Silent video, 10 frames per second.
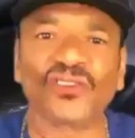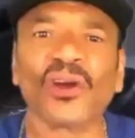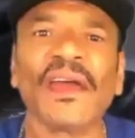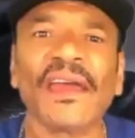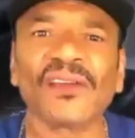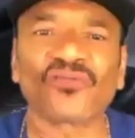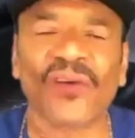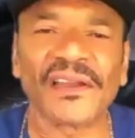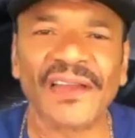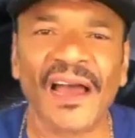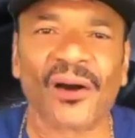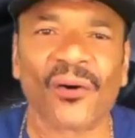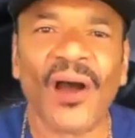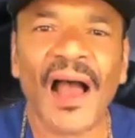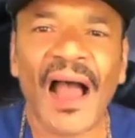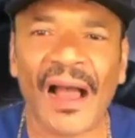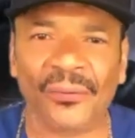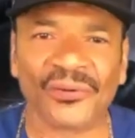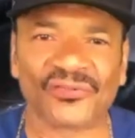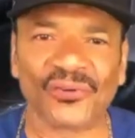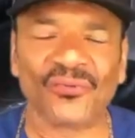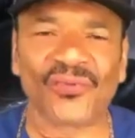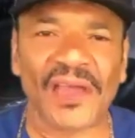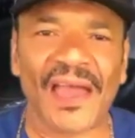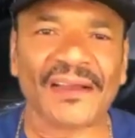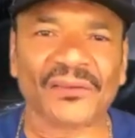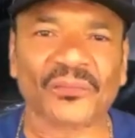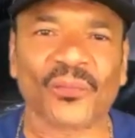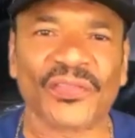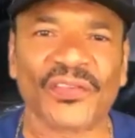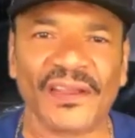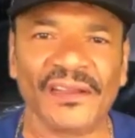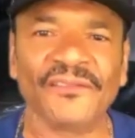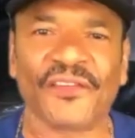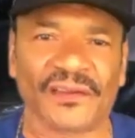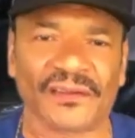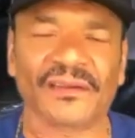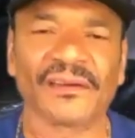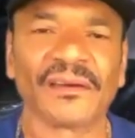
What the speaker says: look at your age right now. How would you react with an infant?